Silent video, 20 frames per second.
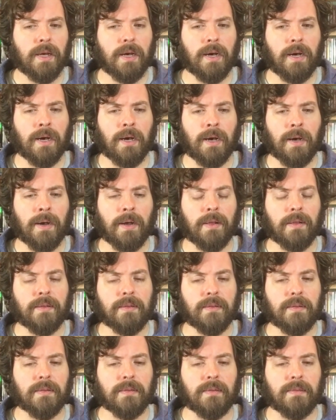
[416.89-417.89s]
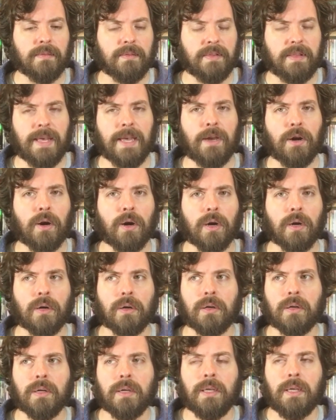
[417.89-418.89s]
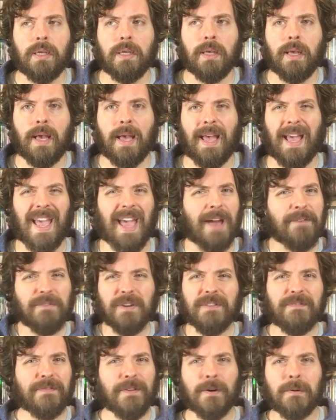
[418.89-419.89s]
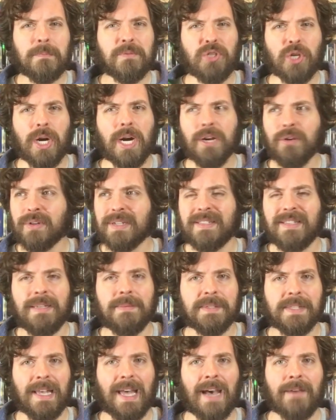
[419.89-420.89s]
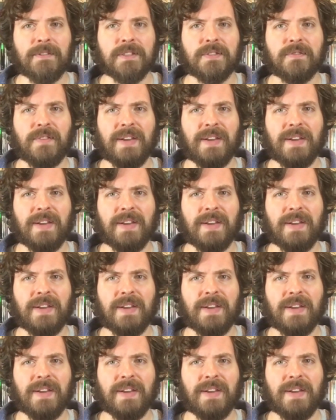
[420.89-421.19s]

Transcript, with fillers: Uh, they are every film genre seems to have its